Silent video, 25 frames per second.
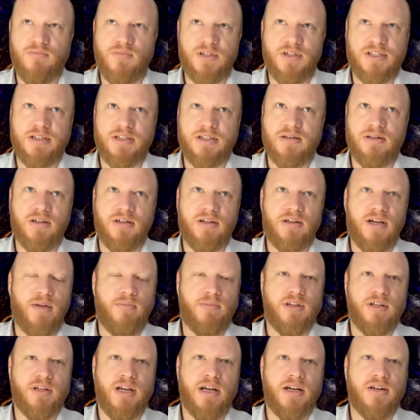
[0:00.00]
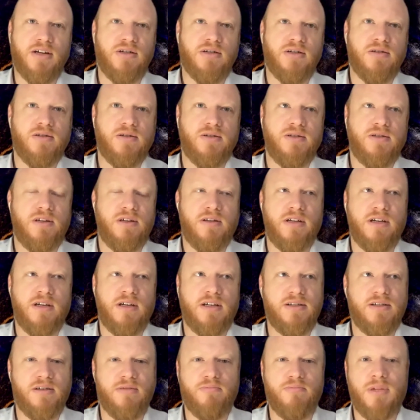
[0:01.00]
particular applications, I
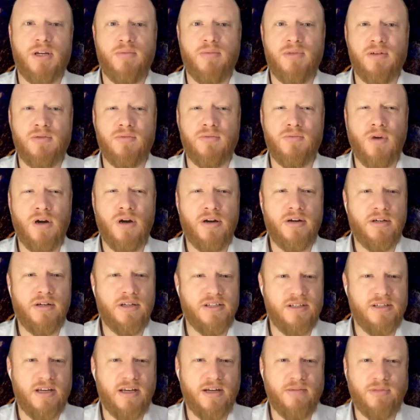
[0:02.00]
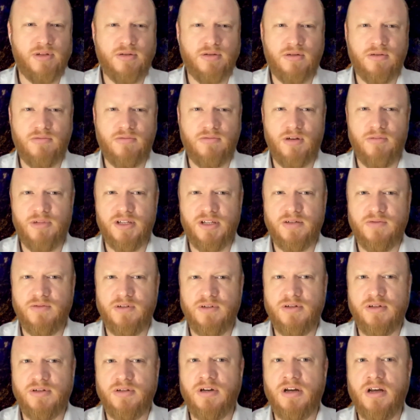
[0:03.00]
think it's a BB1 is the amplitude robust
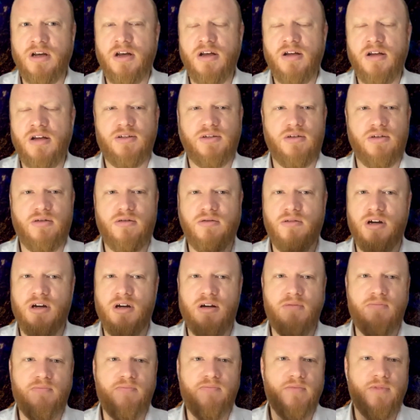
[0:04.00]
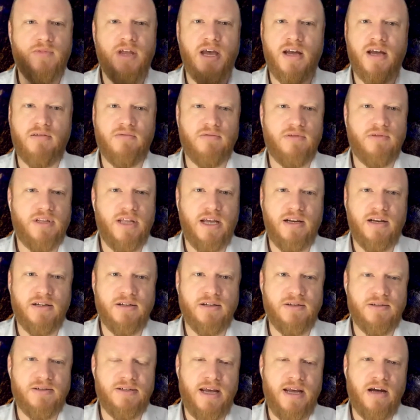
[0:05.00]
version. So that
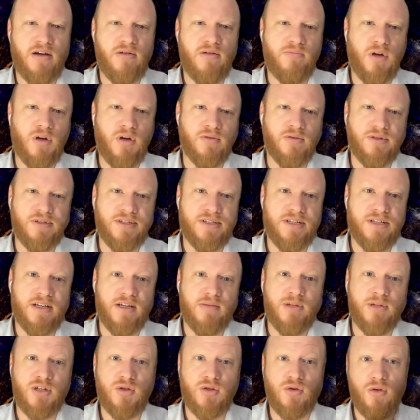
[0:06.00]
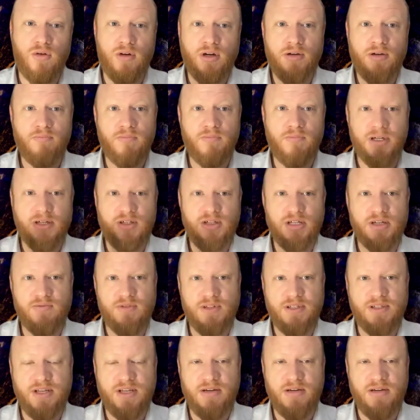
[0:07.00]
is, our pulses tend to be shorter, but achieve
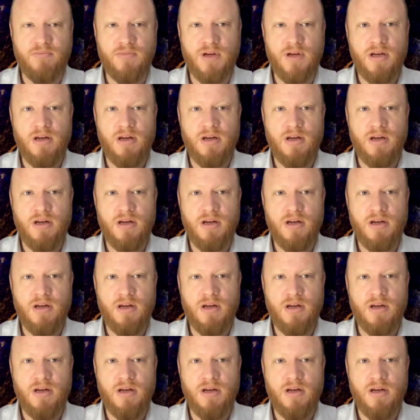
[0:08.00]
the same